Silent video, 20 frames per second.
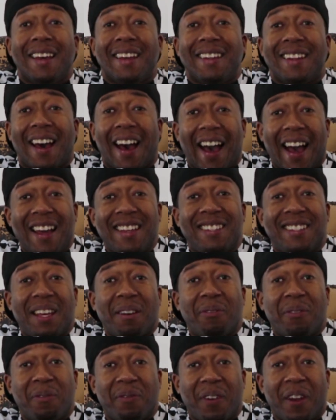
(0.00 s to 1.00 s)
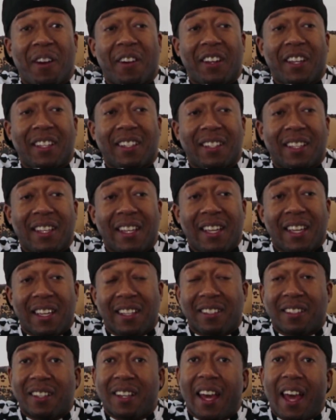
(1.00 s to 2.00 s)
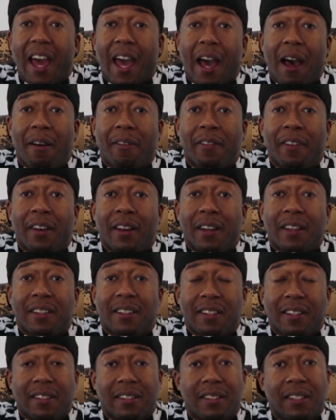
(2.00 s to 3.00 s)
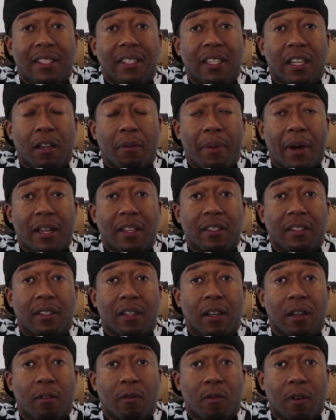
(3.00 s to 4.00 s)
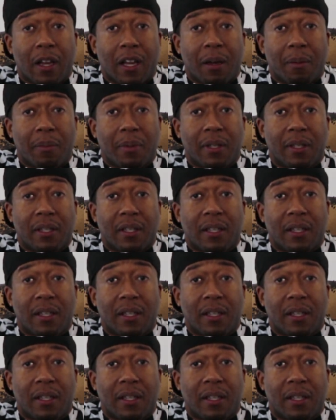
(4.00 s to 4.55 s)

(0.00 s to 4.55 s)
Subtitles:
The i7 variant is going to have 16 gigabytes of RAM